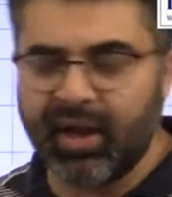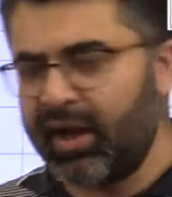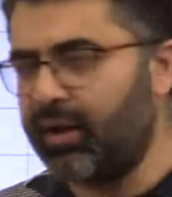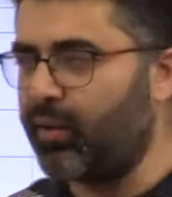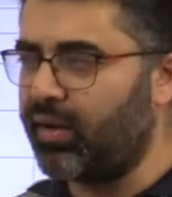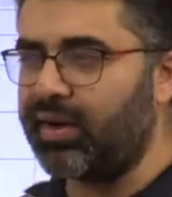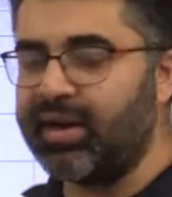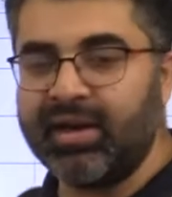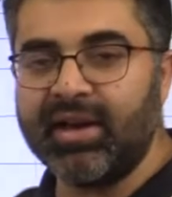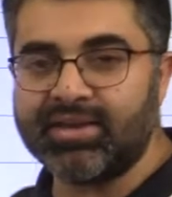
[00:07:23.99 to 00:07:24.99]
And overall,
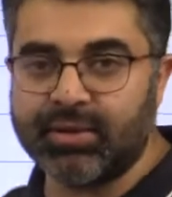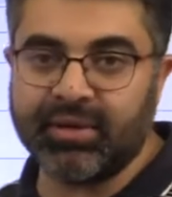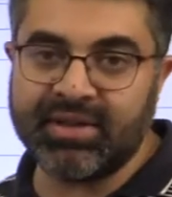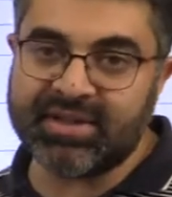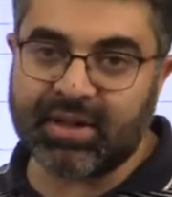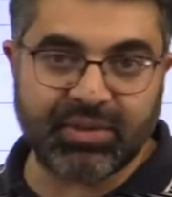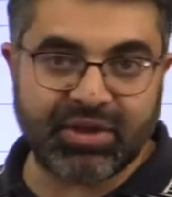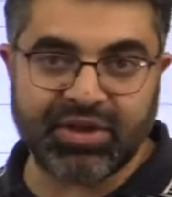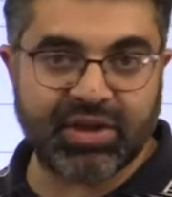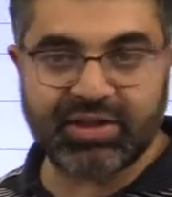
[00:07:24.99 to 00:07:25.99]
India's role in South Asia,